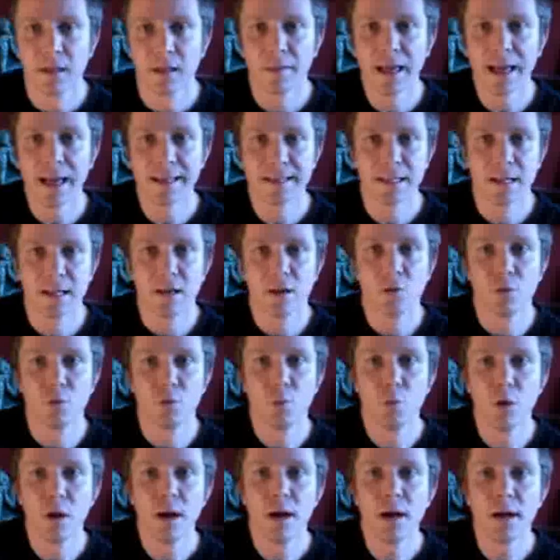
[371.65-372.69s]
that
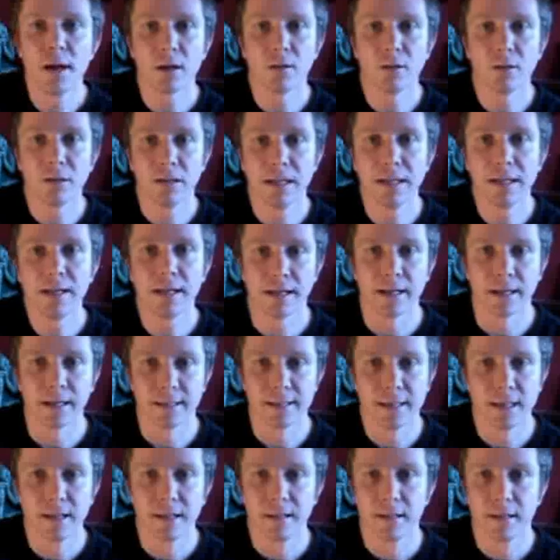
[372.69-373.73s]
work on
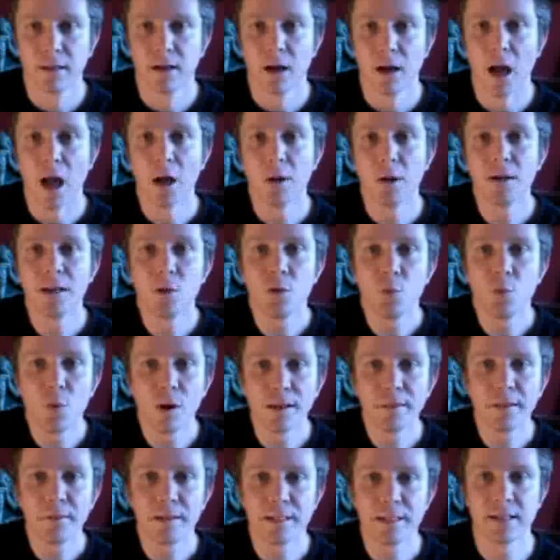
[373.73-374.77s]
Linux only
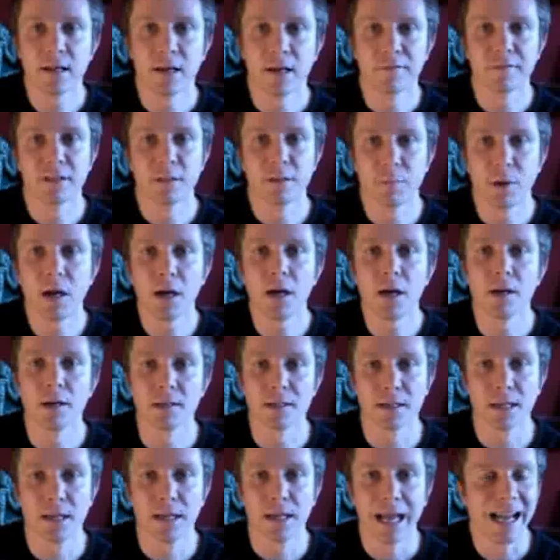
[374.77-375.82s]
when there is enough demand.